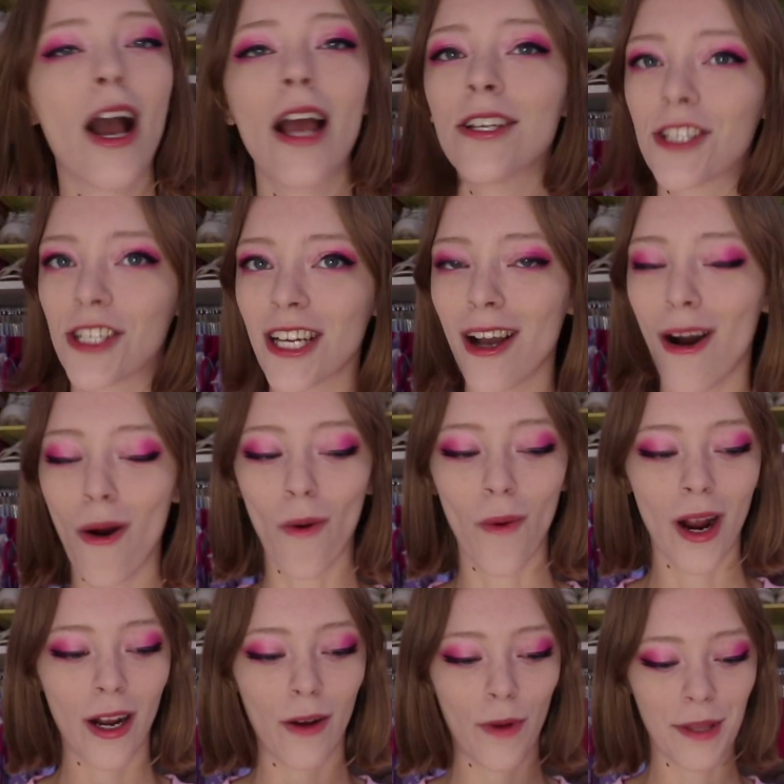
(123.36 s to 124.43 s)
is she gonna
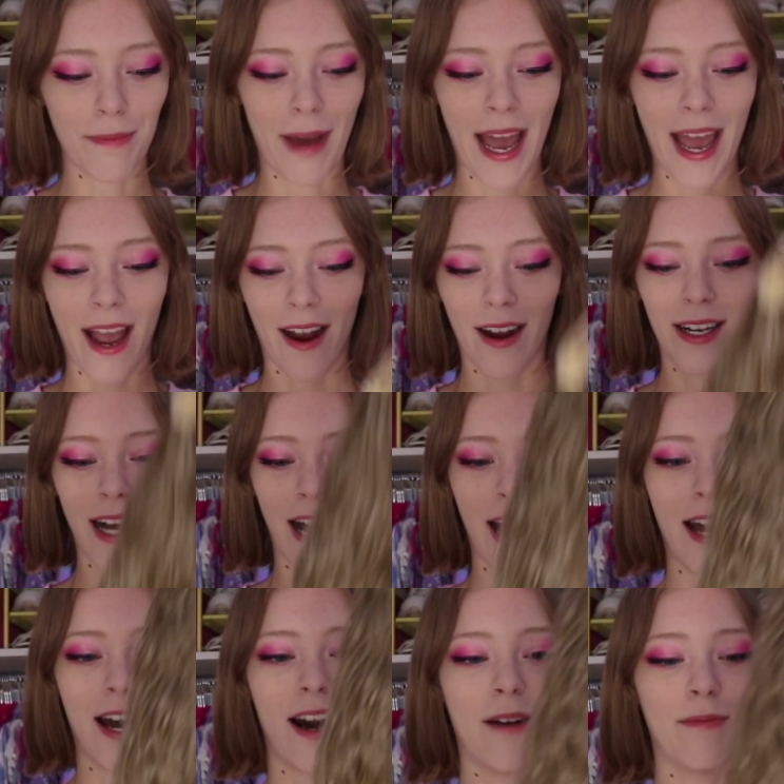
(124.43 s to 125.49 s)
work with my
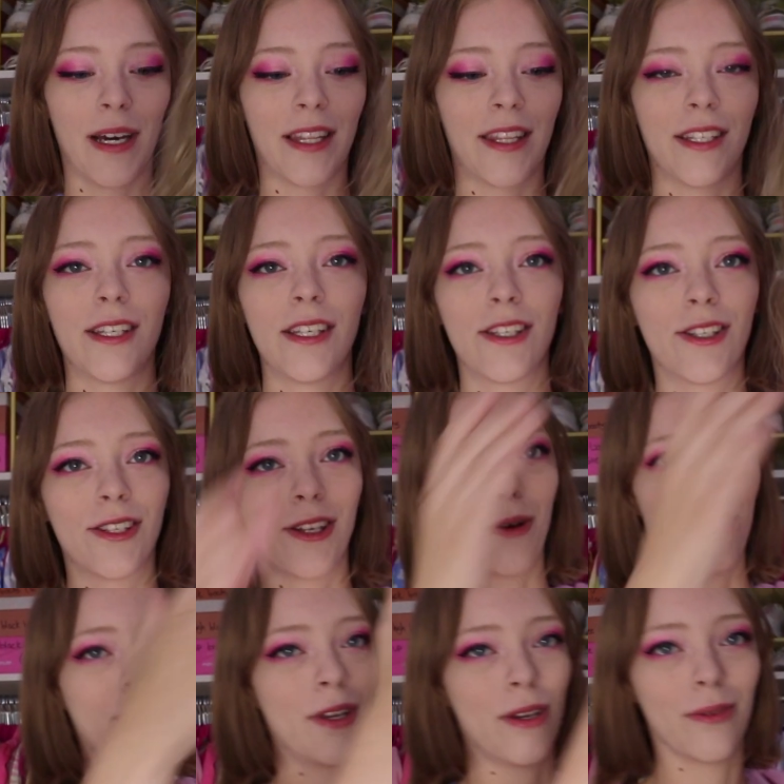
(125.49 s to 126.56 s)
haircut? I'm like, this is
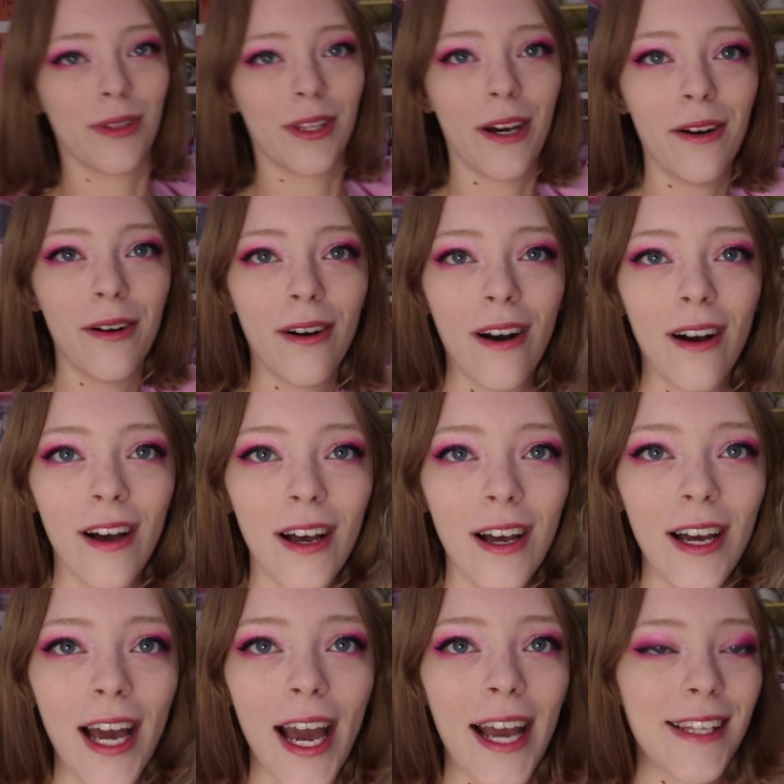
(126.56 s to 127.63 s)
so cute though.
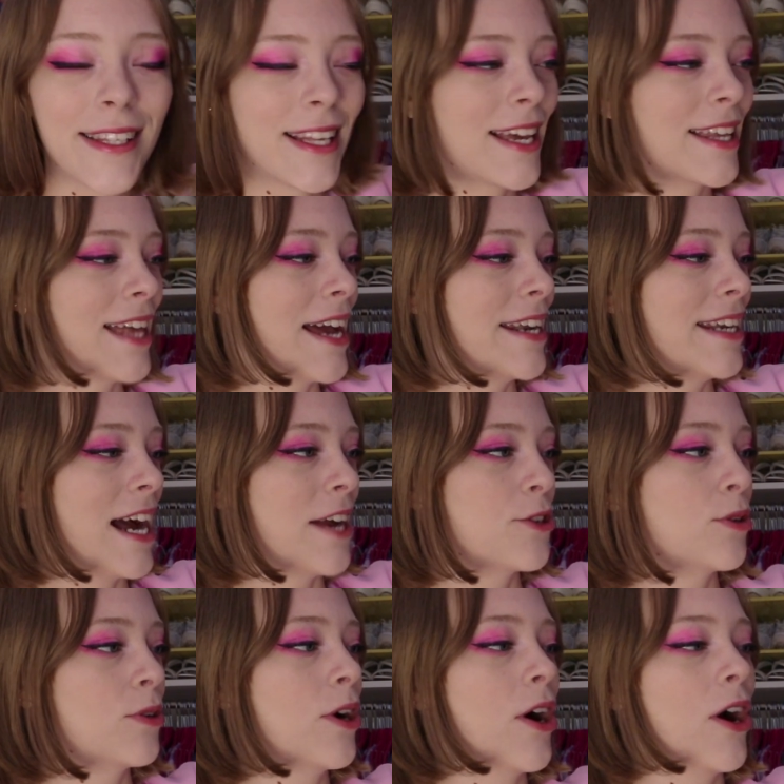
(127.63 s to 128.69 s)
It's like that
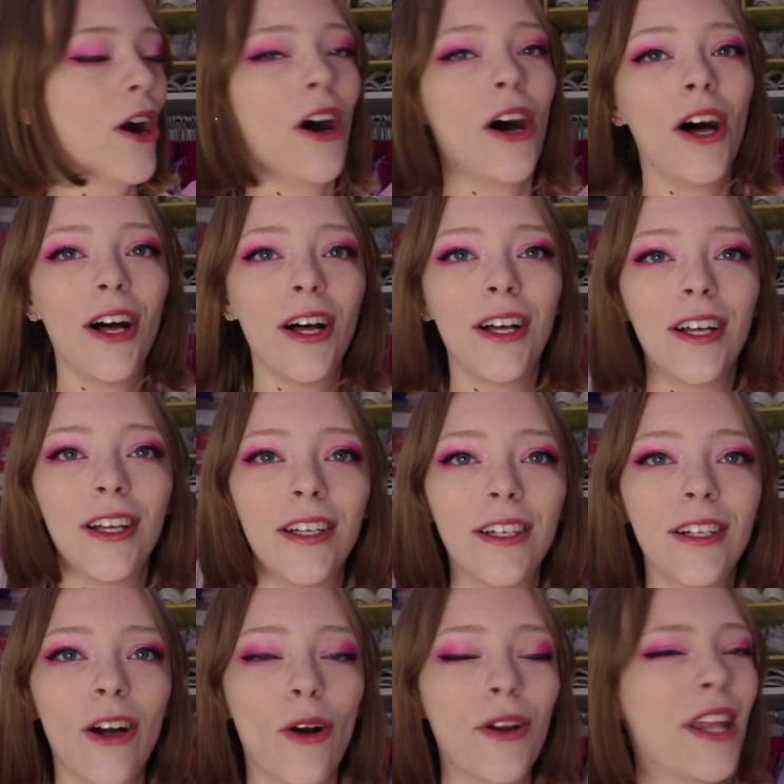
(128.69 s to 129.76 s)
natural curl
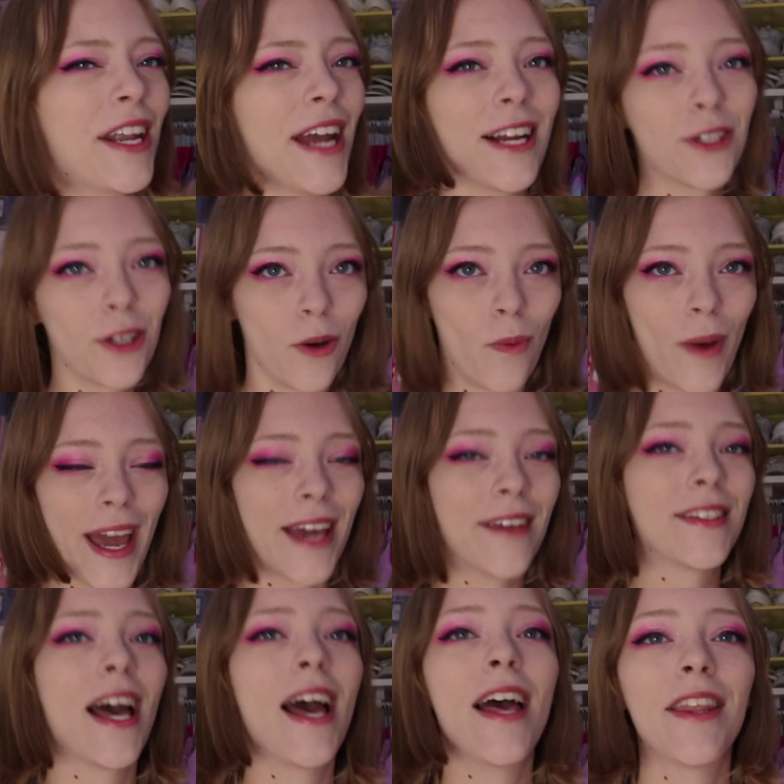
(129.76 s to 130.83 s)
or the natural
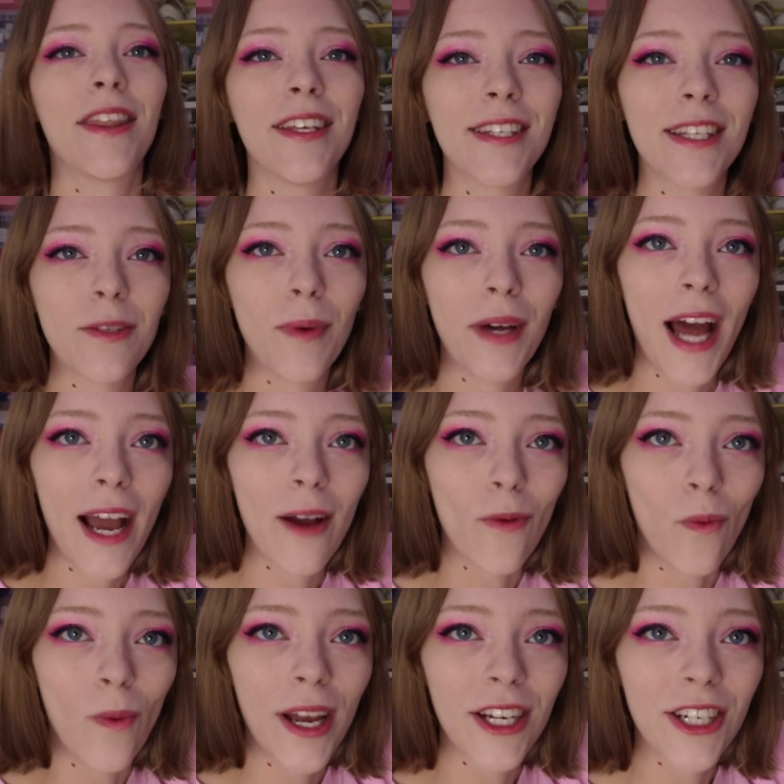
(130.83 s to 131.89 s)
waves. This is what I
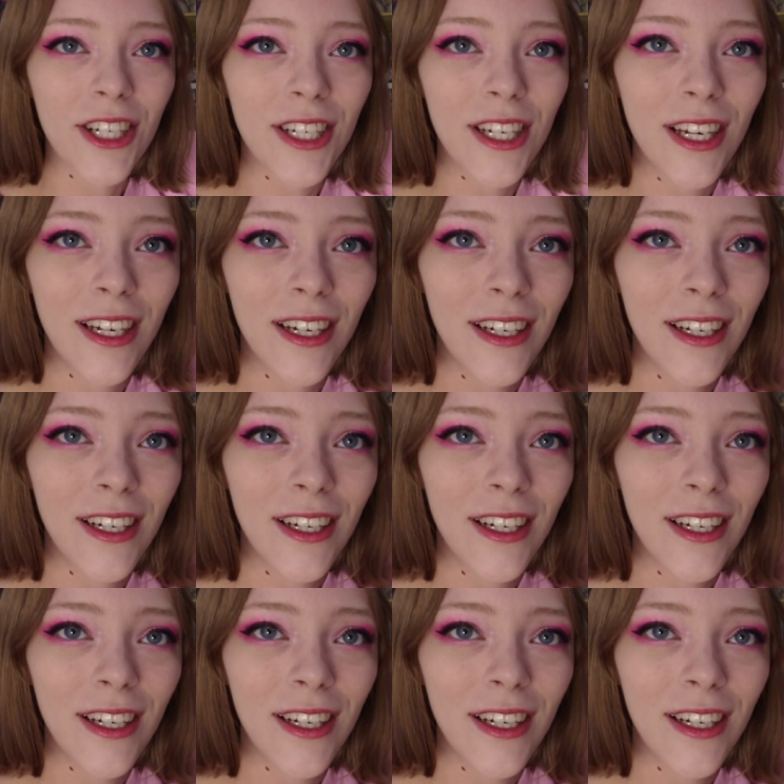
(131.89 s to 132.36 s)
wished